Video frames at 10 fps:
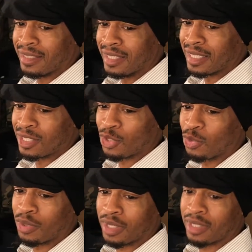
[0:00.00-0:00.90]
this is
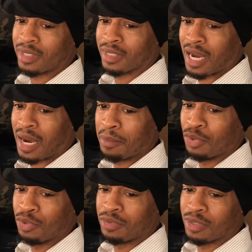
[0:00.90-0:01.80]
what I
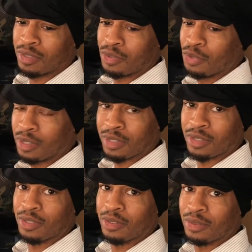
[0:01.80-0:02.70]
moved to New York to
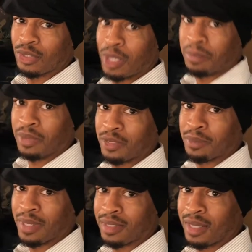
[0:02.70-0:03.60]
do. So I'm pleased
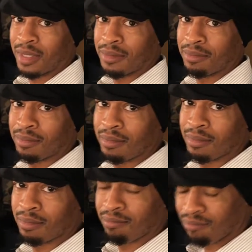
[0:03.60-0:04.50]
about that.
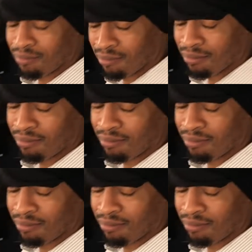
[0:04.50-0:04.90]
Amen. I feel that,